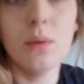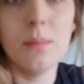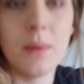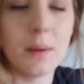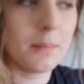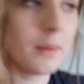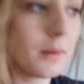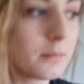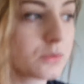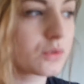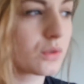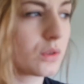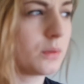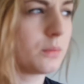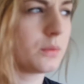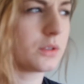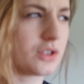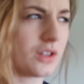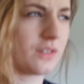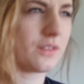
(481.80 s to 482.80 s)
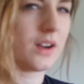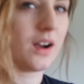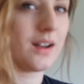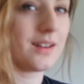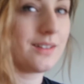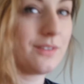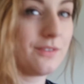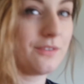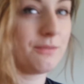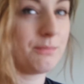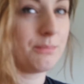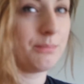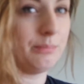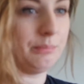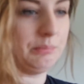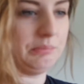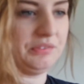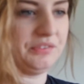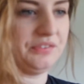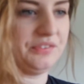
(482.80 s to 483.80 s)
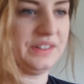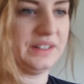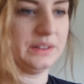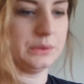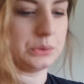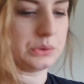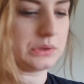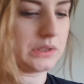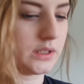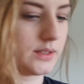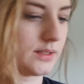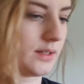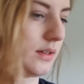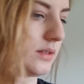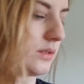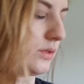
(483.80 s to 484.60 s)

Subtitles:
or my mum's room, which I've kind of filled, so